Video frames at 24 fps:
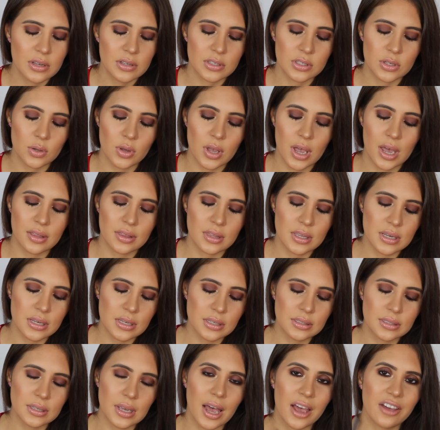So yeah,
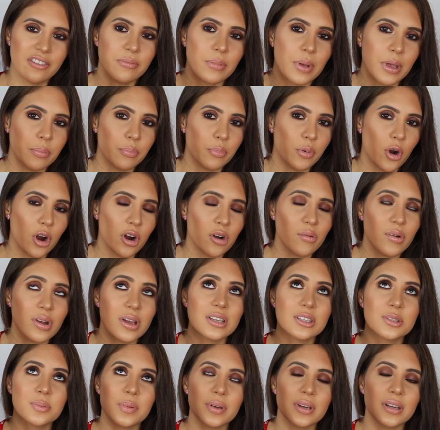these I've made
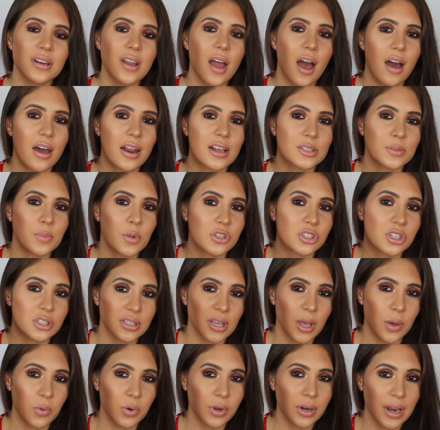progress, but not as much as
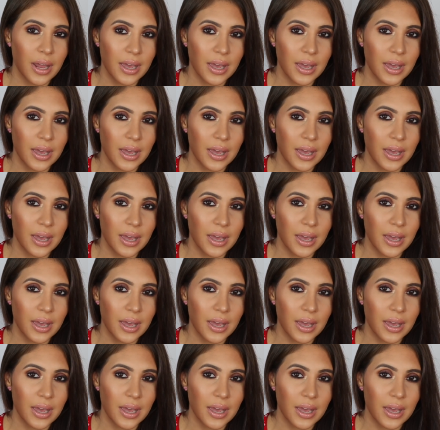I would